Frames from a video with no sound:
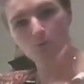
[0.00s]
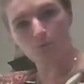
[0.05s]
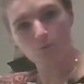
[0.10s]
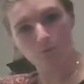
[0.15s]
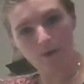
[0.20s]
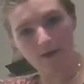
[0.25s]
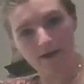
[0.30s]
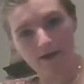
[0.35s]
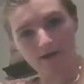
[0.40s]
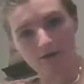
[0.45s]

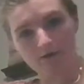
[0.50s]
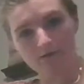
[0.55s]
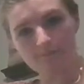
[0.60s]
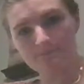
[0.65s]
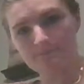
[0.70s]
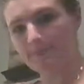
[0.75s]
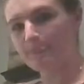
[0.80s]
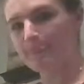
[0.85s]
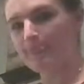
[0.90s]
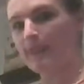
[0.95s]
Well,
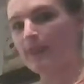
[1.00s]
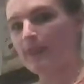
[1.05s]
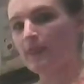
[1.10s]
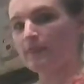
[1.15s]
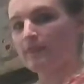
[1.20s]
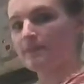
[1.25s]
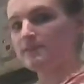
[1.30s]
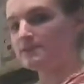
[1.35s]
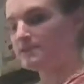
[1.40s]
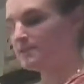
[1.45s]

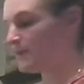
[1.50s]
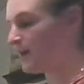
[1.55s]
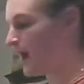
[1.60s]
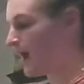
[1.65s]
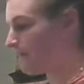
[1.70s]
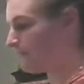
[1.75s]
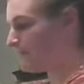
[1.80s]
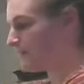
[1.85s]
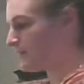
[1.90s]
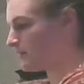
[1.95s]
the
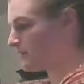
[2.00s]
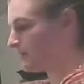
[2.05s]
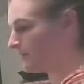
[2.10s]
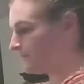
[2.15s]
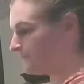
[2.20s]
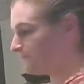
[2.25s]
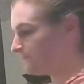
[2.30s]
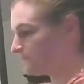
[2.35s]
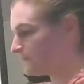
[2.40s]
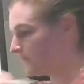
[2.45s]
top
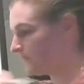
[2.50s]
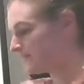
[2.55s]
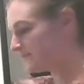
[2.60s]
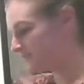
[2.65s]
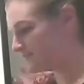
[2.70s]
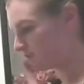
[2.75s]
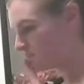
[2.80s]
here is